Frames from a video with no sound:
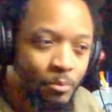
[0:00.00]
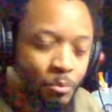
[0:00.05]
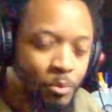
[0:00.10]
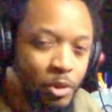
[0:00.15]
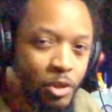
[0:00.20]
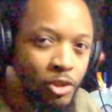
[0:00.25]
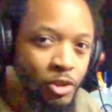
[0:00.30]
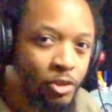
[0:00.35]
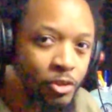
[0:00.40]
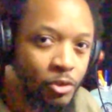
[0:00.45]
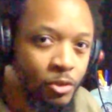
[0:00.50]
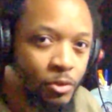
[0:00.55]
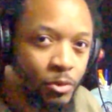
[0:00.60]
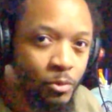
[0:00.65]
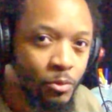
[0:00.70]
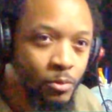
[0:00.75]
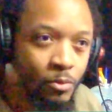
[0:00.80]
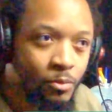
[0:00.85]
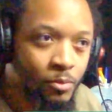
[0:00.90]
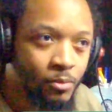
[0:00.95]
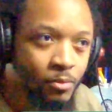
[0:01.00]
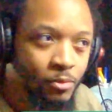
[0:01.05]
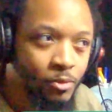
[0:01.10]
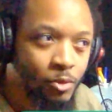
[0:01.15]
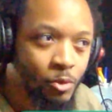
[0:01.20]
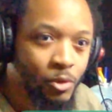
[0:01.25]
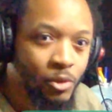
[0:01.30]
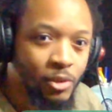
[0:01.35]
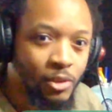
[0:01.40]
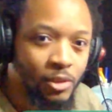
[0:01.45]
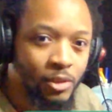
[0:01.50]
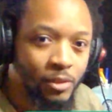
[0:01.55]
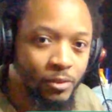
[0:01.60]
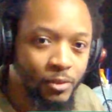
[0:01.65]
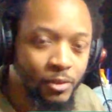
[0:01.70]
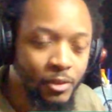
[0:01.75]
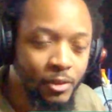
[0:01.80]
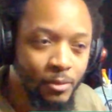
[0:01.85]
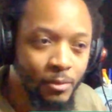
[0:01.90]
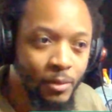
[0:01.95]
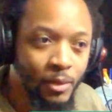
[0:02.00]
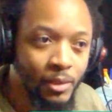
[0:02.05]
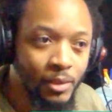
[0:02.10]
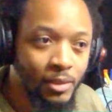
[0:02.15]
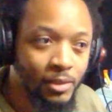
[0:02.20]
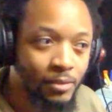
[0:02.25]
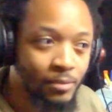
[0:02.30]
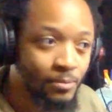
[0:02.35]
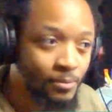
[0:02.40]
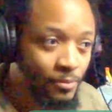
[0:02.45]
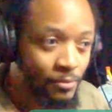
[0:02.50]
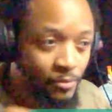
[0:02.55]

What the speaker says: pushing you towards a different direction.